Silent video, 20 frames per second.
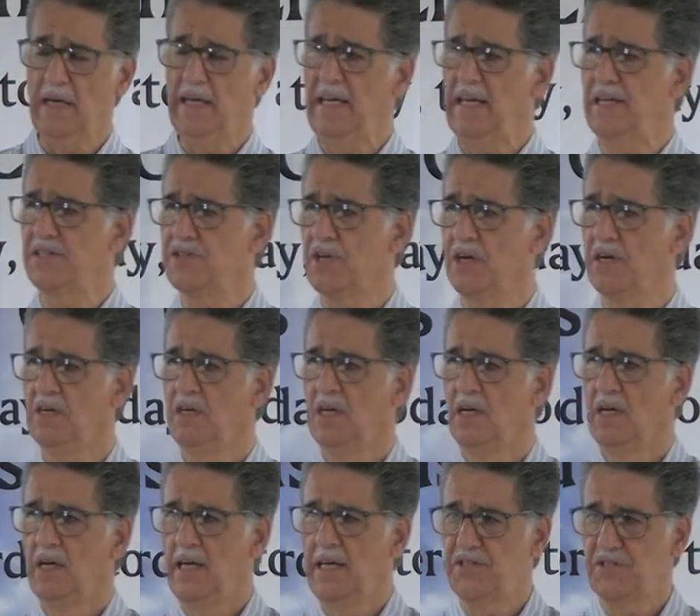He is a,
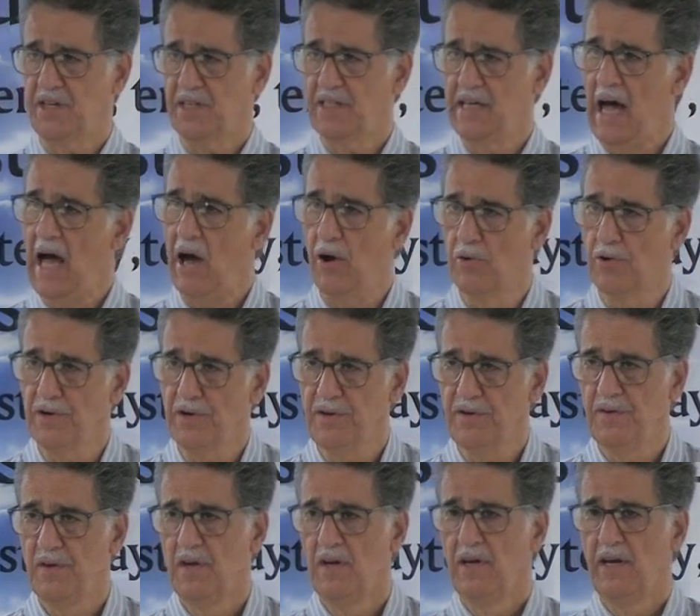he's a coward.